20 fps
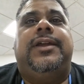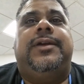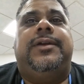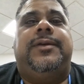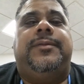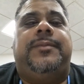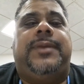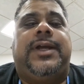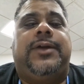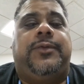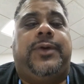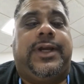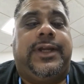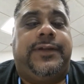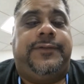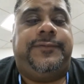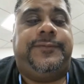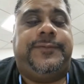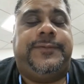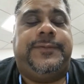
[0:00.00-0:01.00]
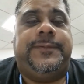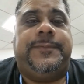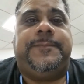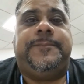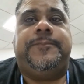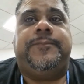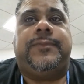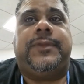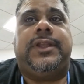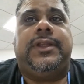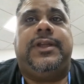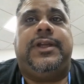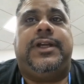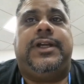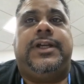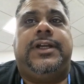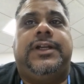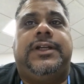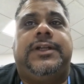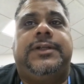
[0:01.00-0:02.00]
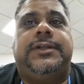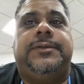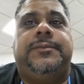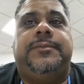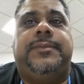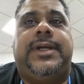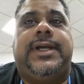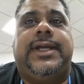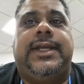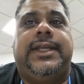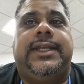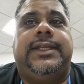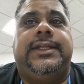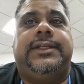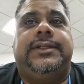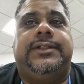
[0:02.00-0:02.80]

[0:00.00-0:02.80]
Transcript: My wife, my